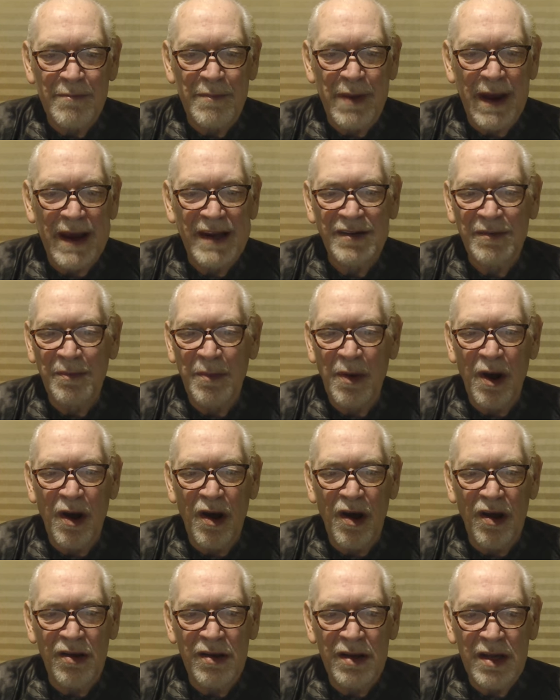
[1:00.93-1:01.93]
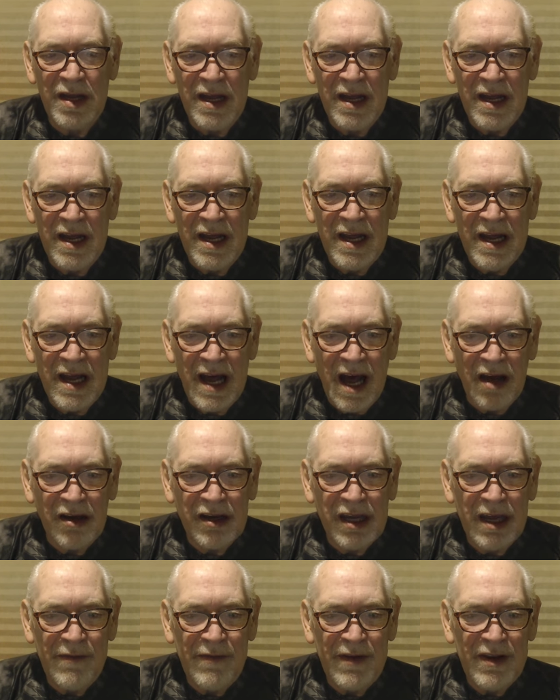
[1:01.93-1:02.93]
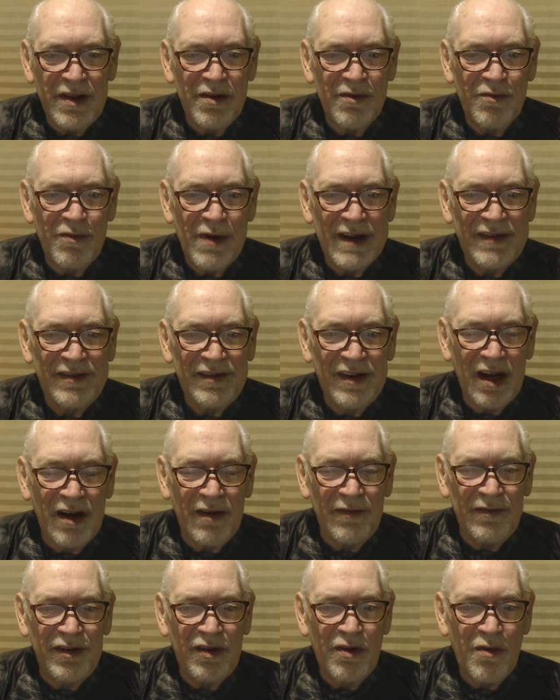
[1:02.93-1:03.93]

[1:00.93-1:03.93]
baseball, I'll give you the rest of